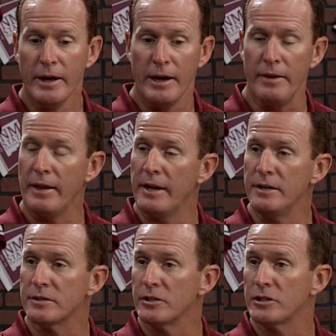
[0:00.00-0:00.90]
and that
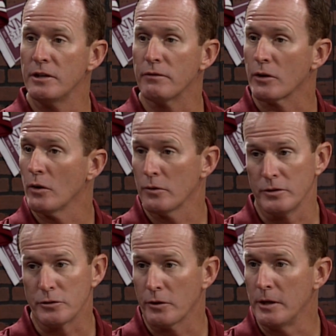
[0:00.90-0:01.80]
is achieve their goals
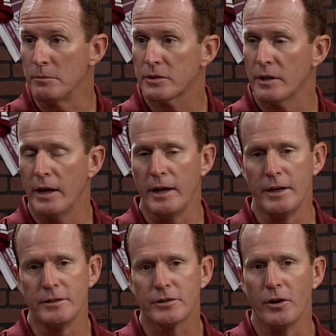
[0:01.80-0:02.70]
and dreams. Mm-hmm.
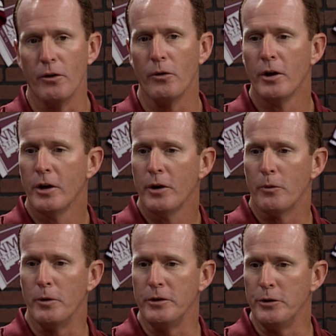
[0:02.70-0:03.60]
And so
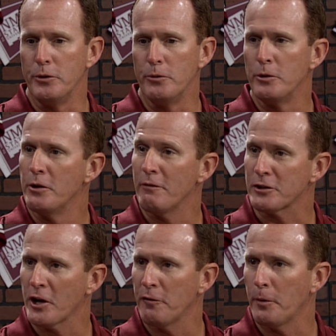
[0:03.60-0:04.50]
when you have a
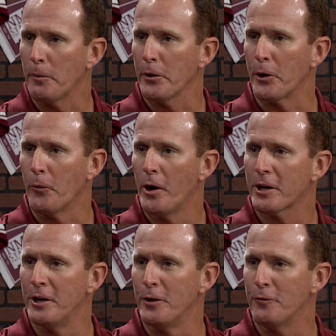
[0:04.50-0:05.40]
softball player walk
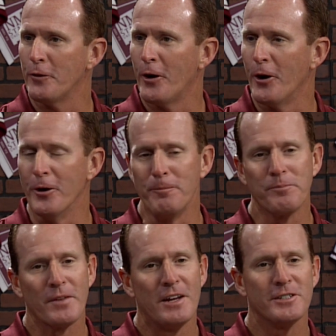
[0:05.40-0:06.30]
in the fall and
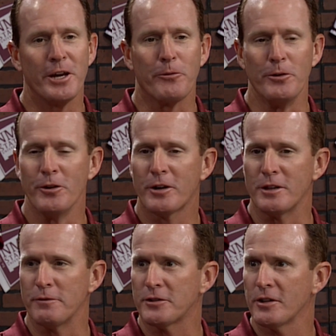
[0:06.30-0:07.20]
take one look at
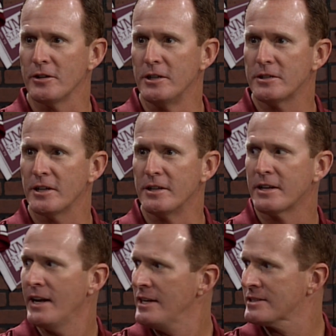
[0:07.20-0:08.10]
the facility and said,
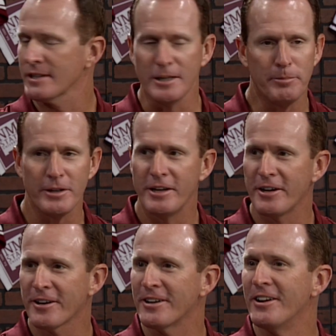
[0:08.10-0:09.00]
can I sleep in
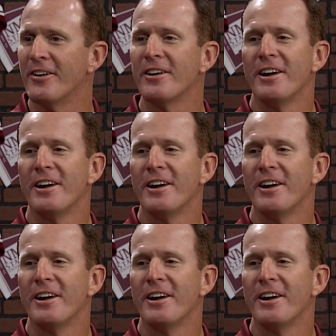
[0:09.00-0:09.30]
here? You know,